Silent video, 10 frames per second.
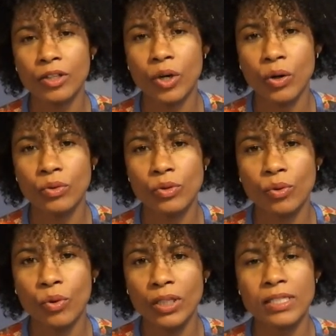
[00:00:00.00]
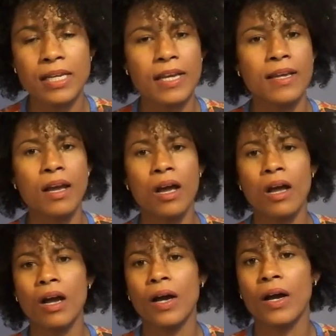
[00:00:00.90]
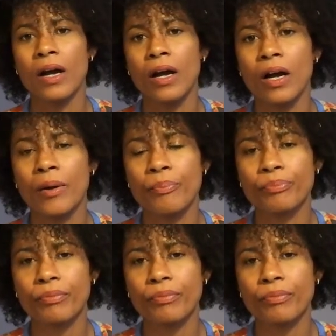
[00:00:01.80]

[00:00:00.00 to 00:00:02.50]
go to holiday uh,